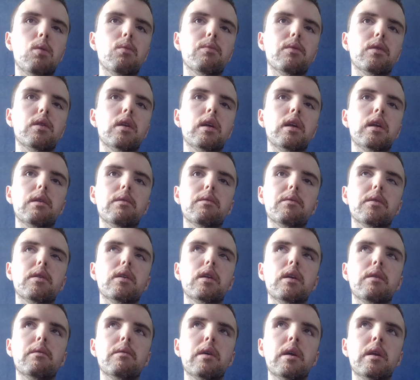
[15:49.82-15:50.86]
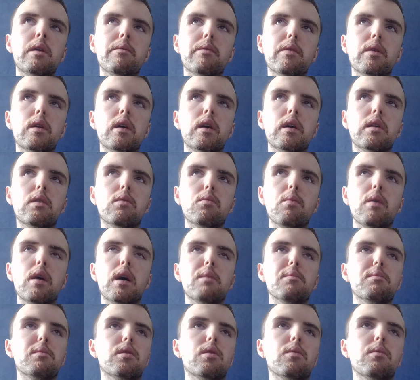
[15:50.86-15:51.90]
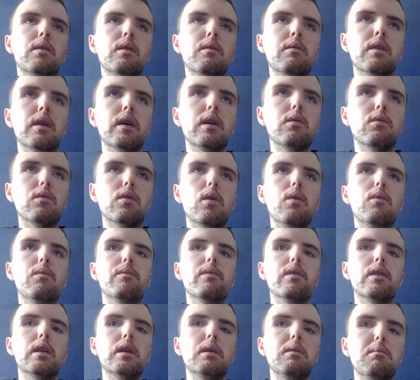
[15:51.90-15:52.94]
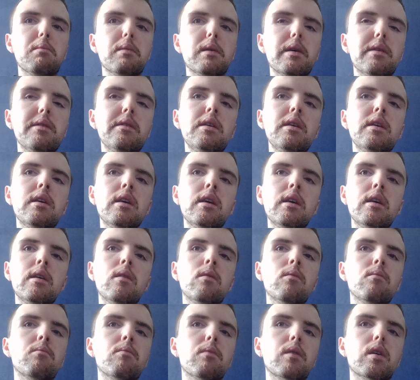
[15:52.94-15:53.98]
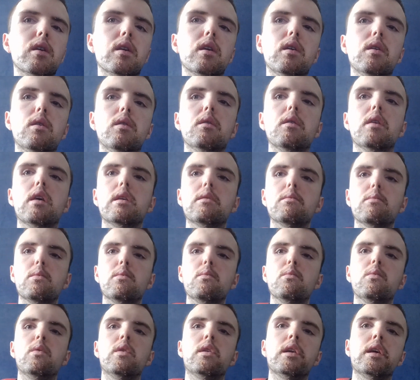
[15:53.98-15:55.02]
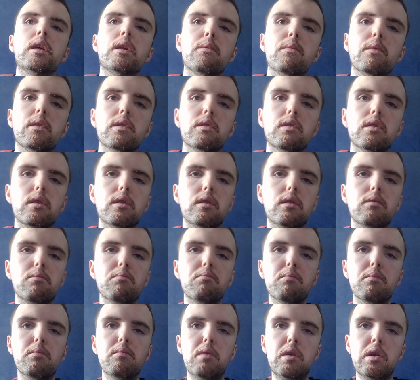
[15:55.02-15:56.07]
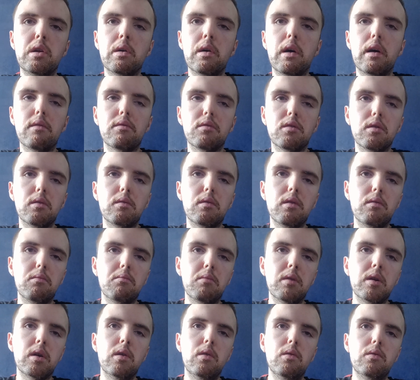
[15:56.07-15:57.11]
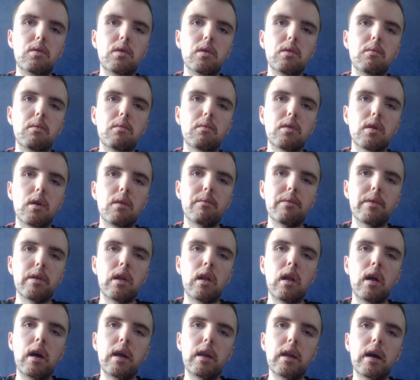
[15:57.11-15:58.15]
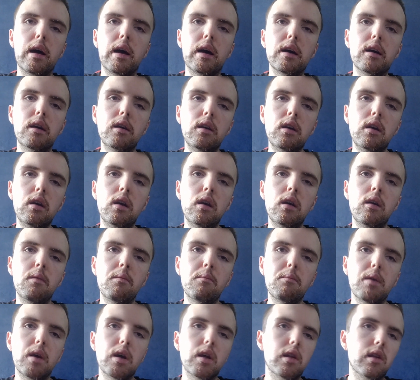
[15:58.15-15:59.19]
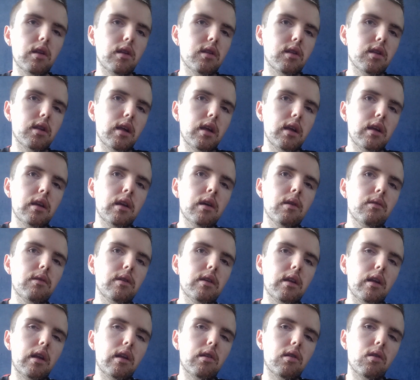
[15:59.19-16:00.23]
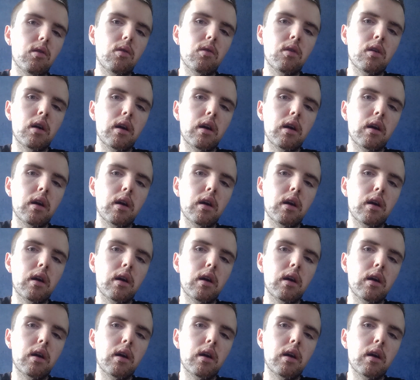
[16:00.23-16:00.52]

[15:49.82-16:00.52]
think anything like this will happen to anyone else, hopefully, but, you know, I wouldn't want anyone to, you know, have to, you know, deal with something like that. It's not